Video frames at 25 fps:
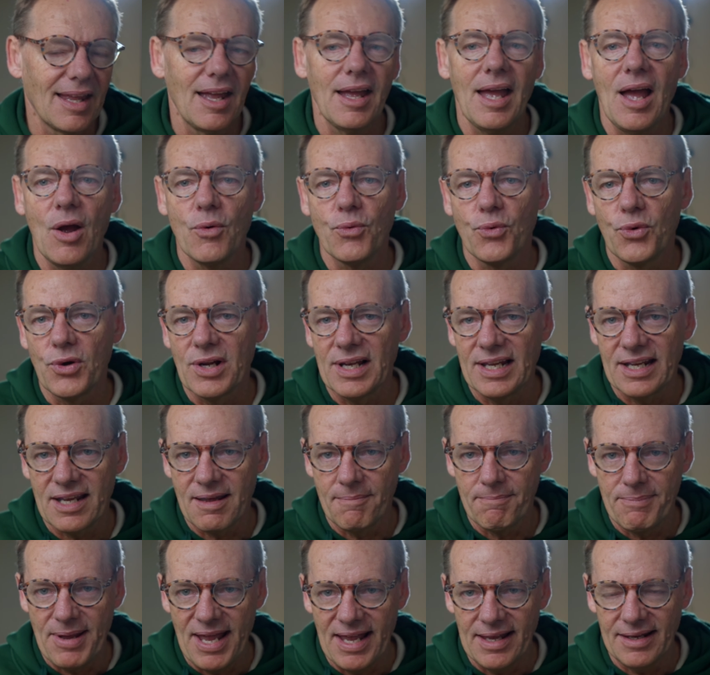are really
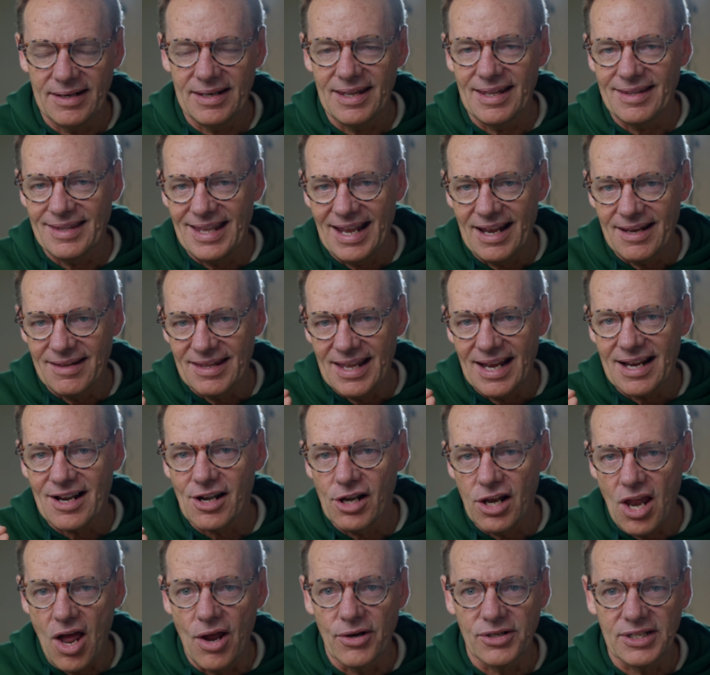they're
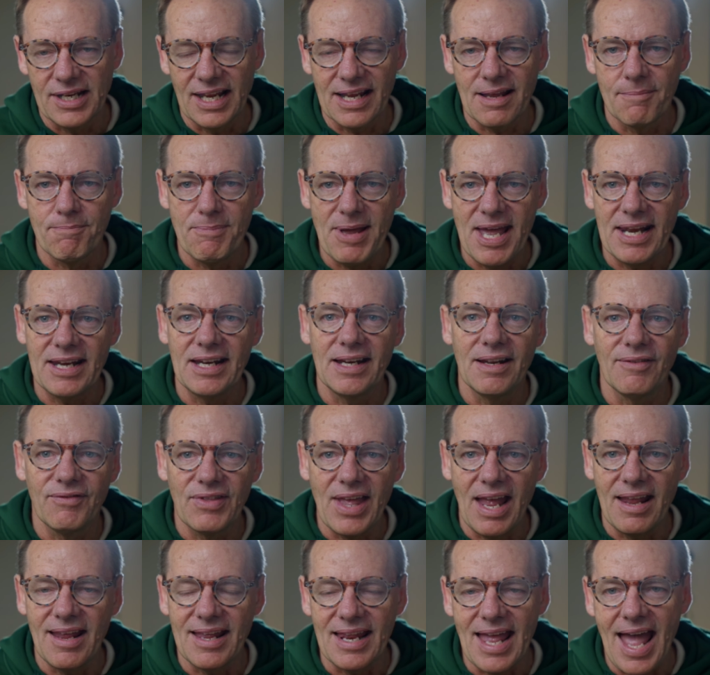close, they're competitive,
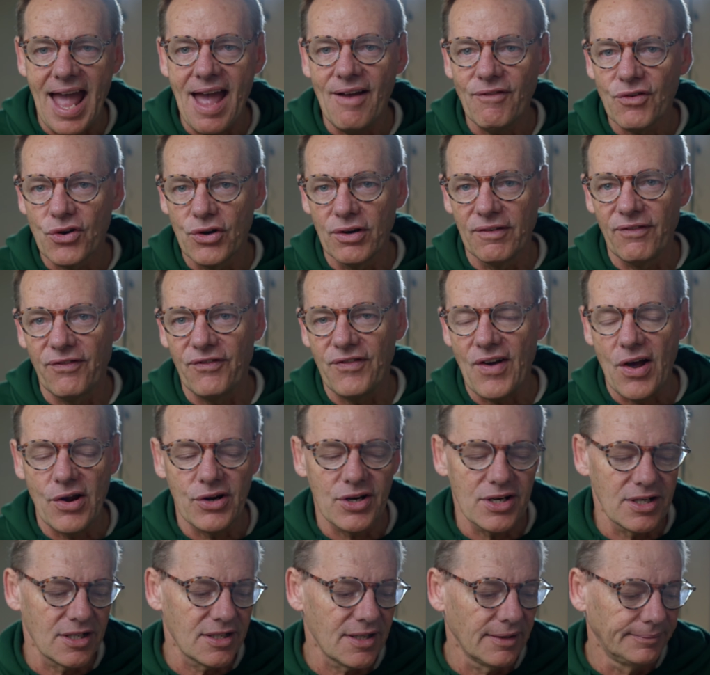they have good
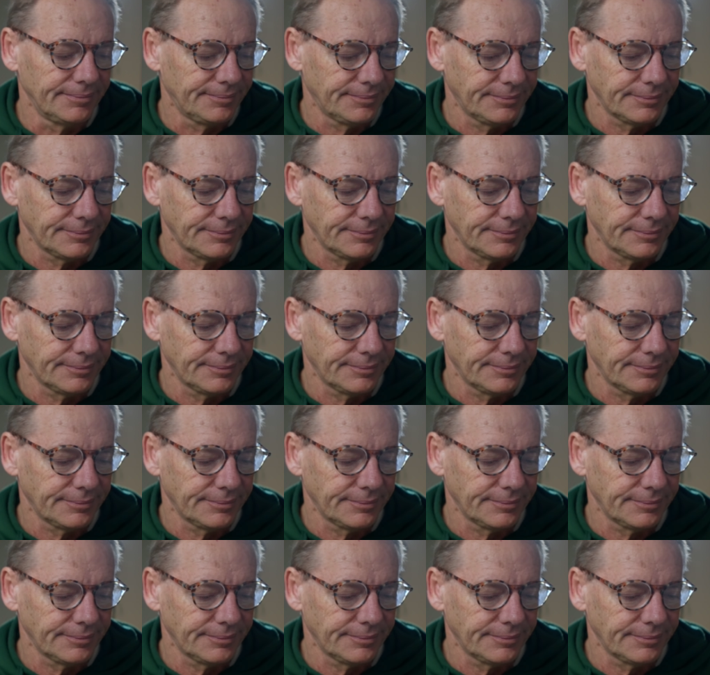focus.